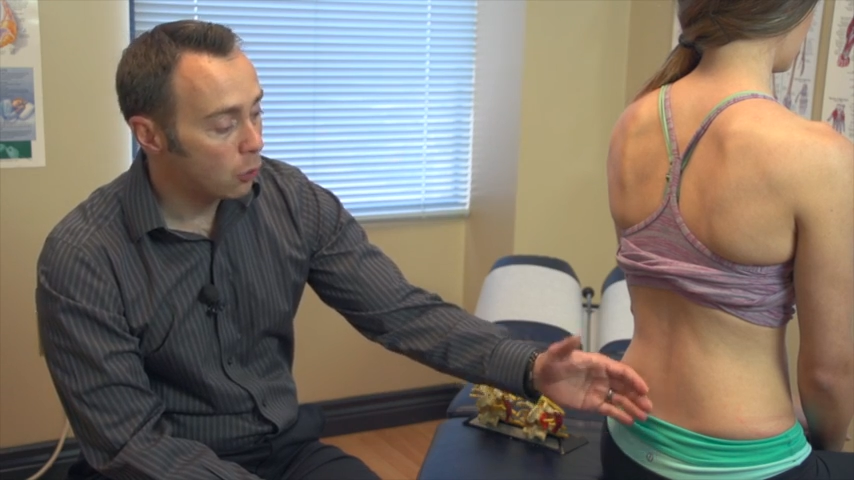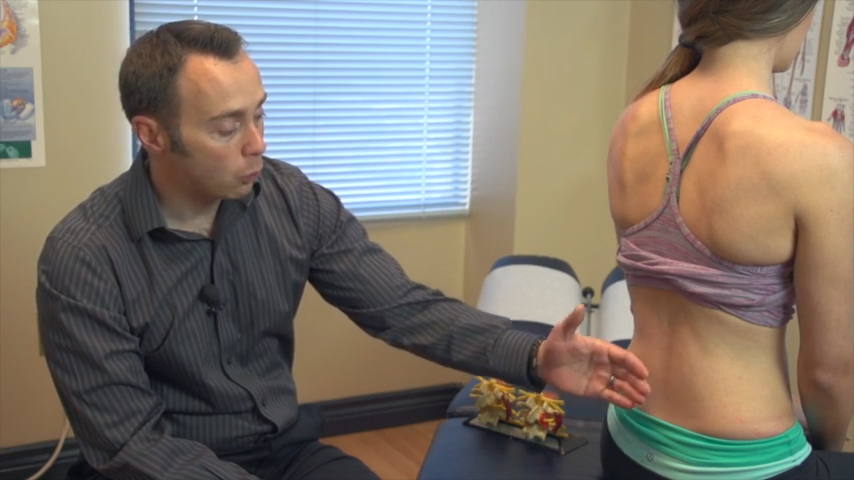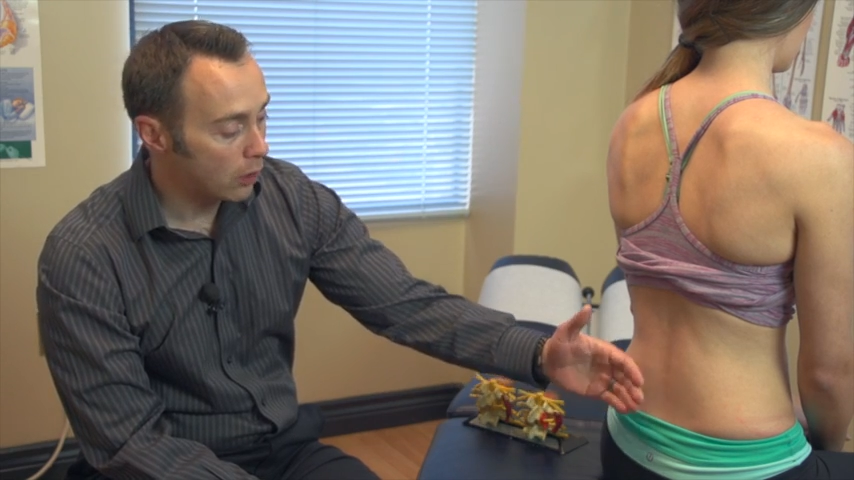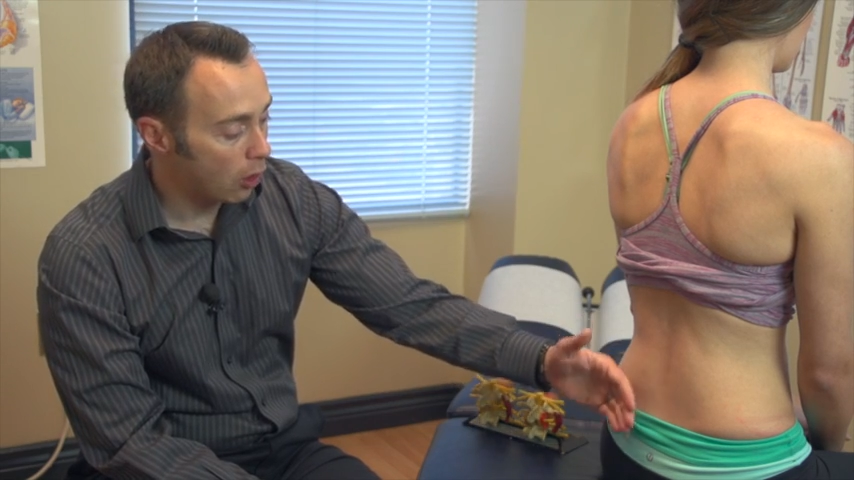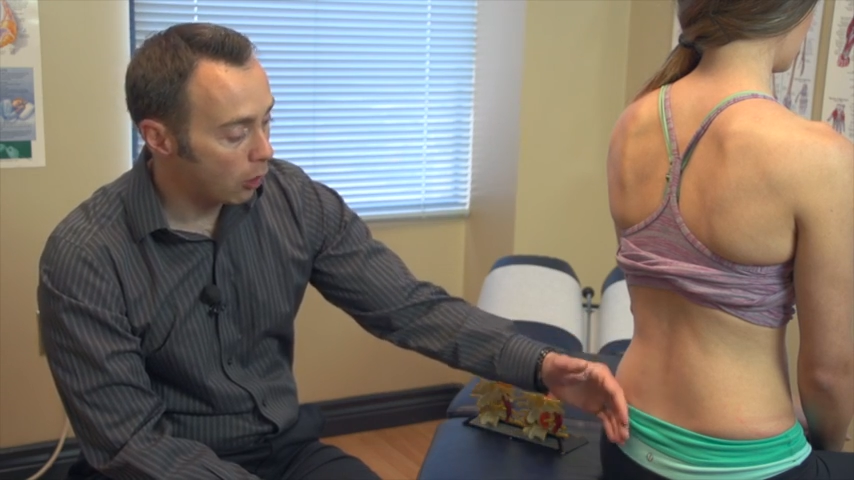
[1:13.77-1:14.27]

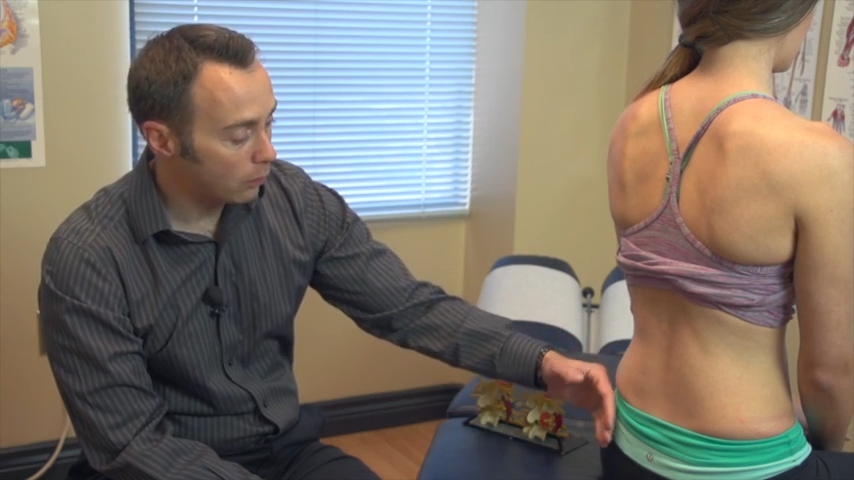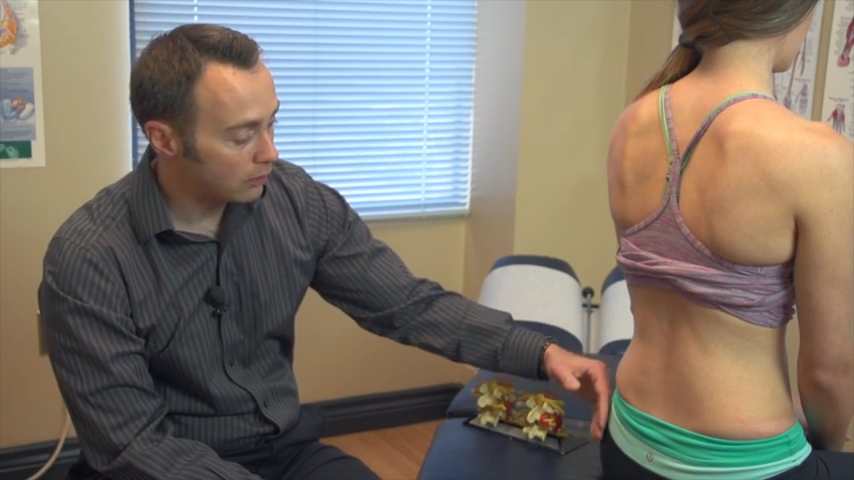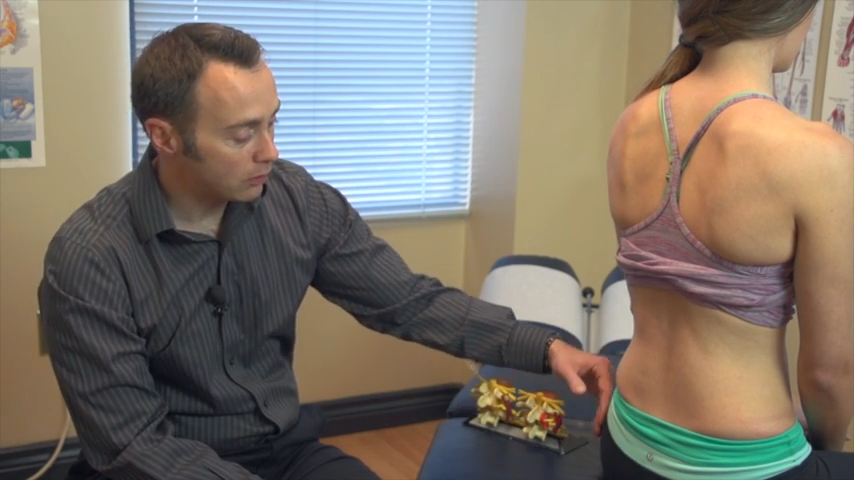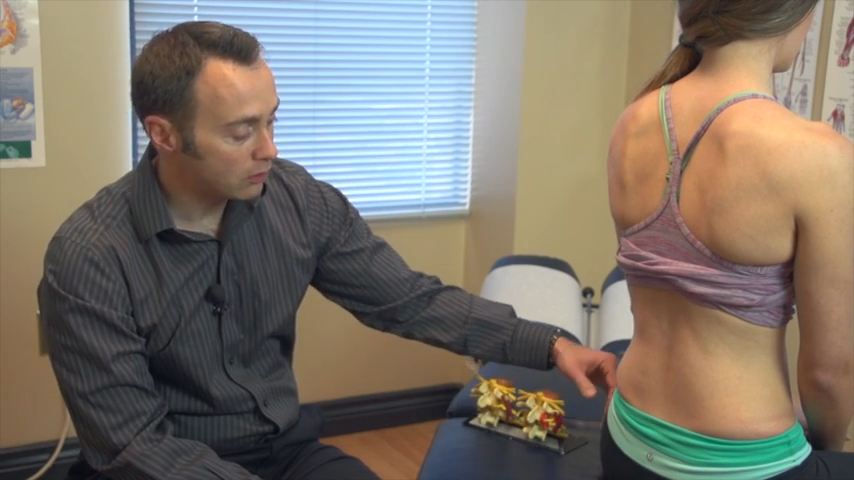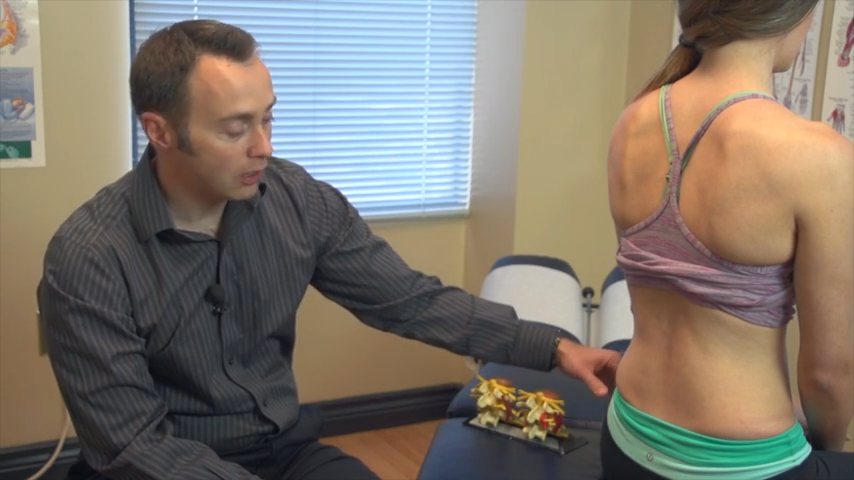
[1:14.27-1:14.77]
we
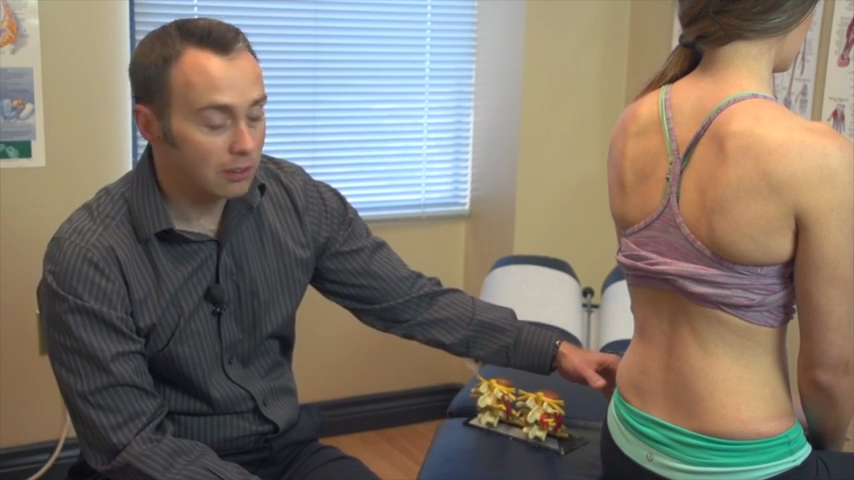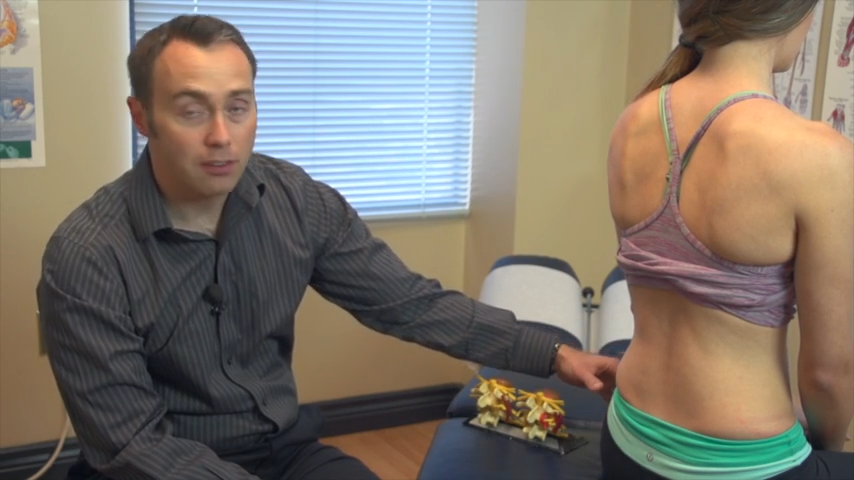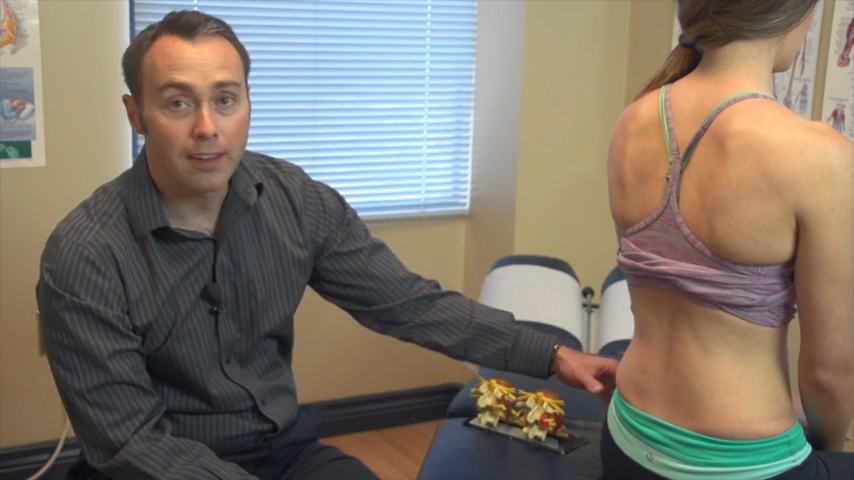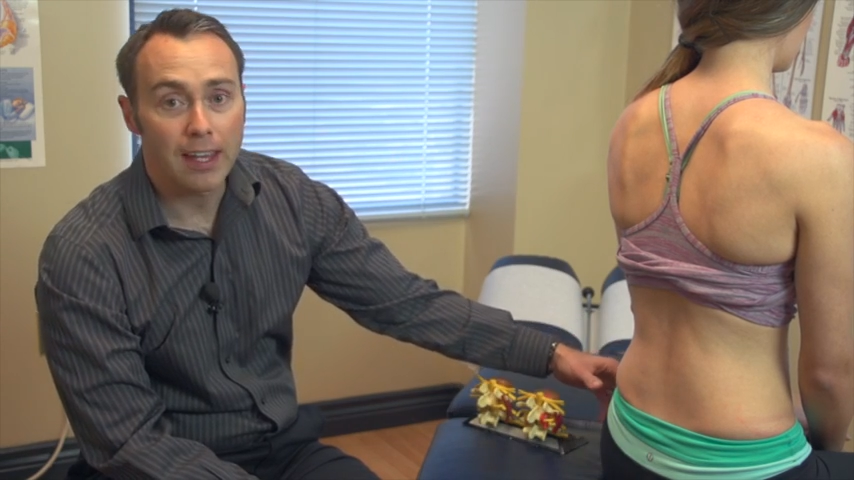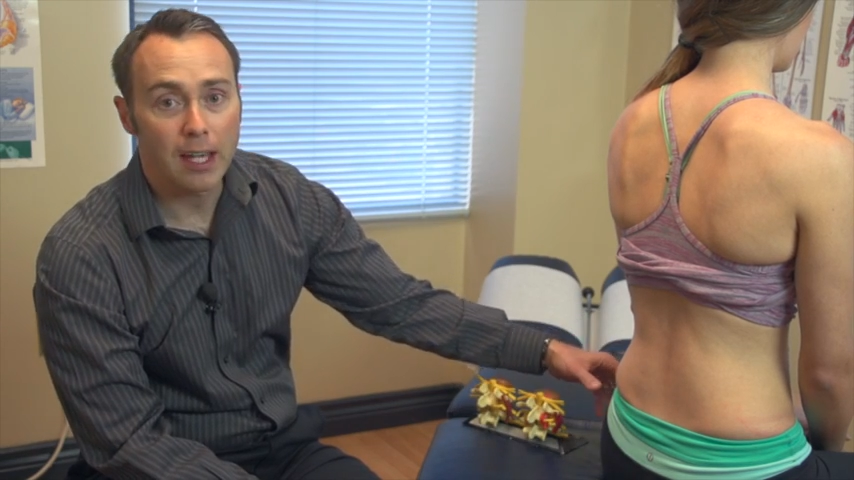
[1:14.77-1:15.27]
always
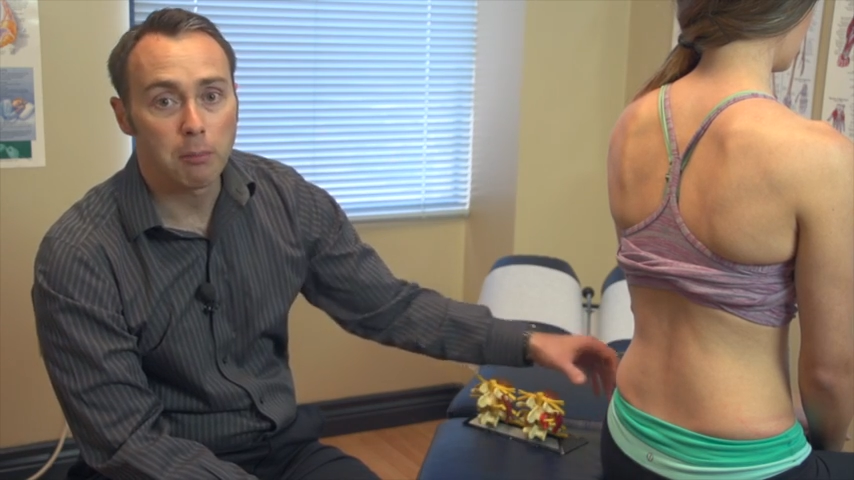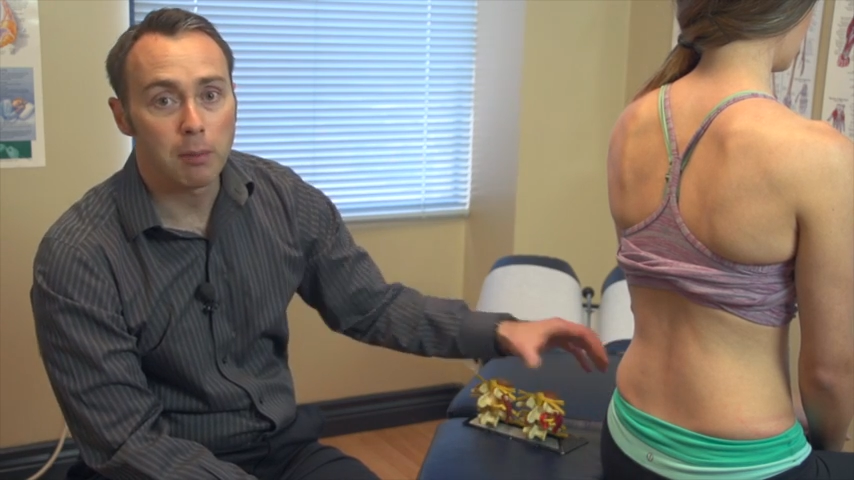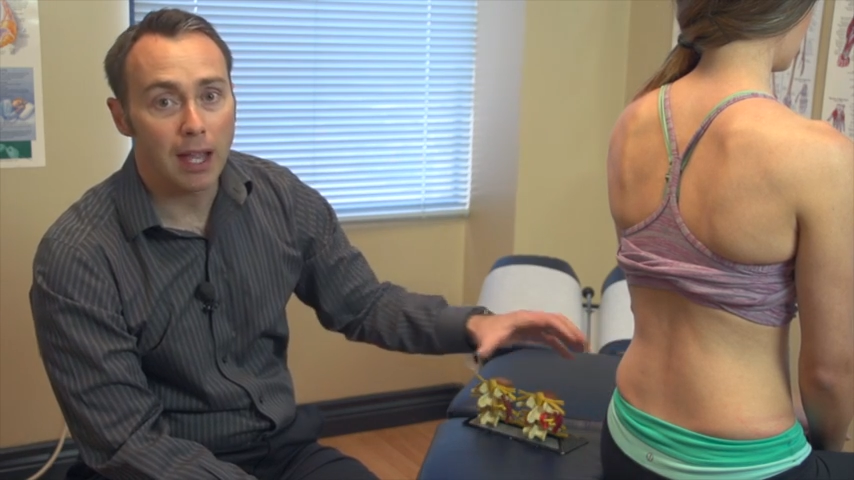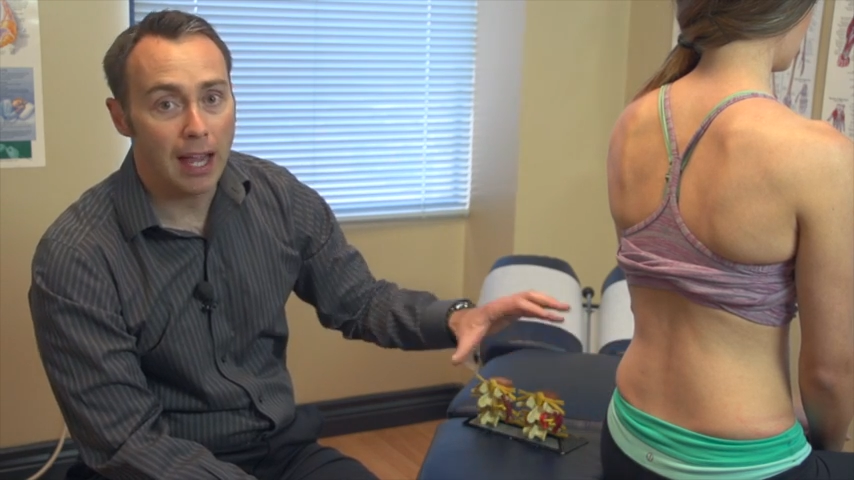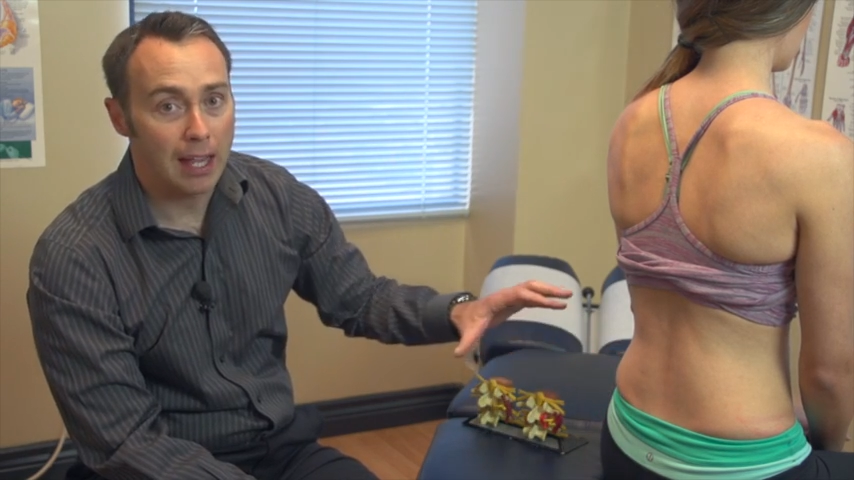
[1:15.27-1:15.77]
assess the hip
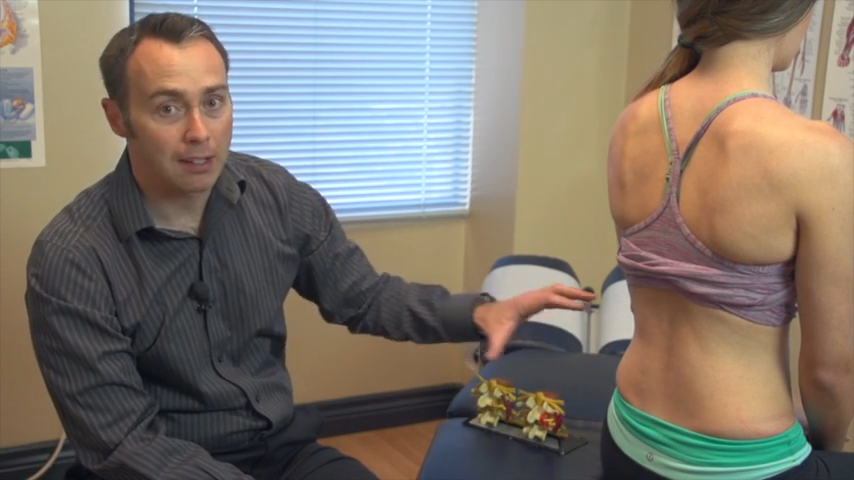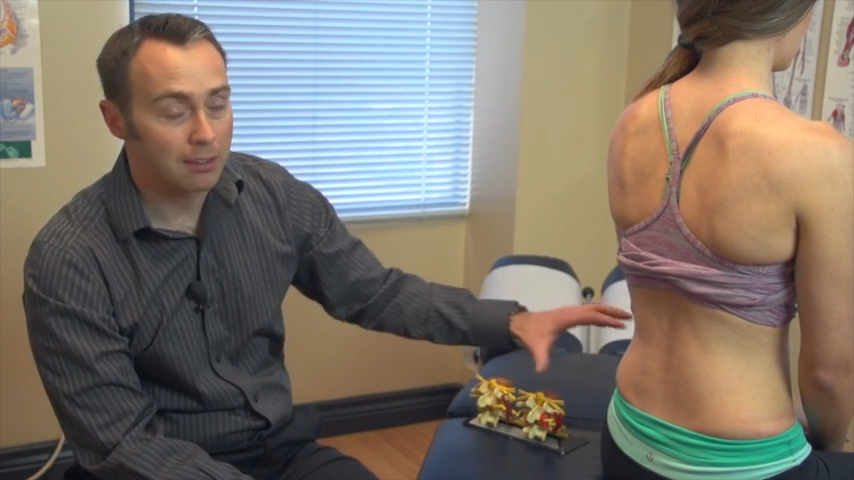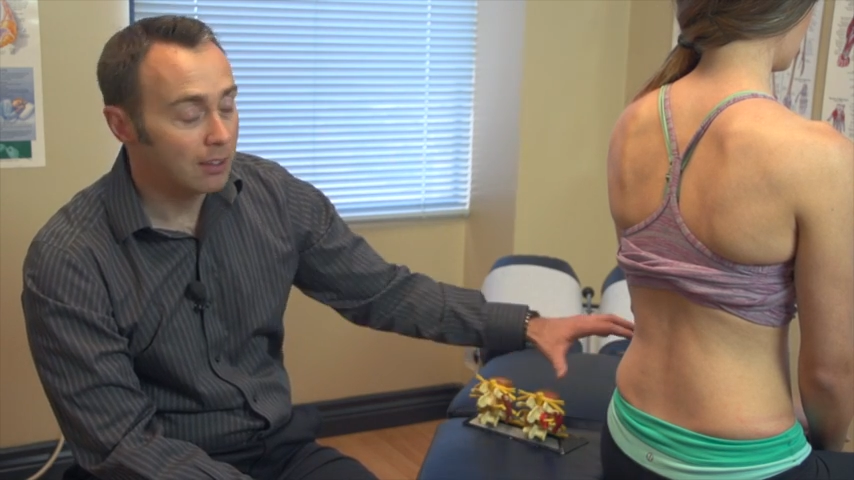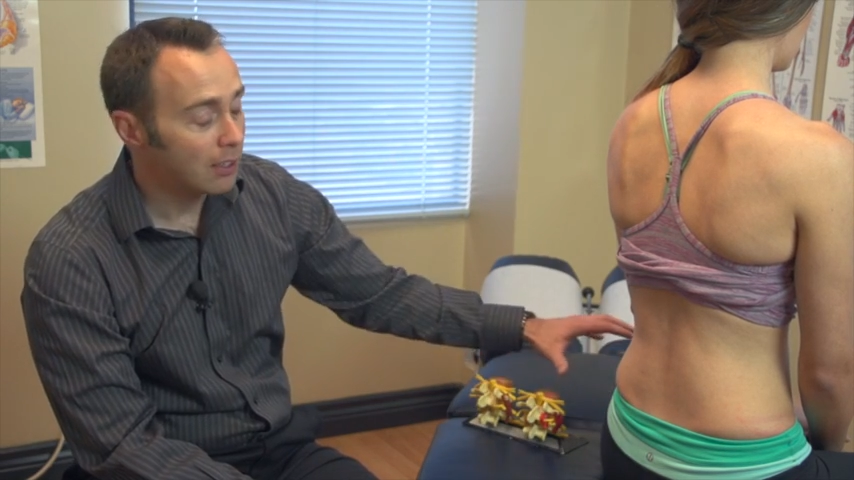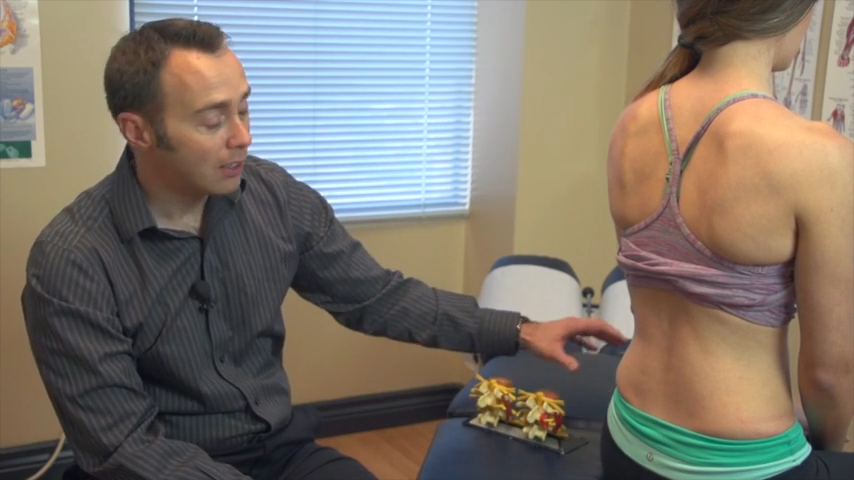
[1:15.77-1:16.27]
and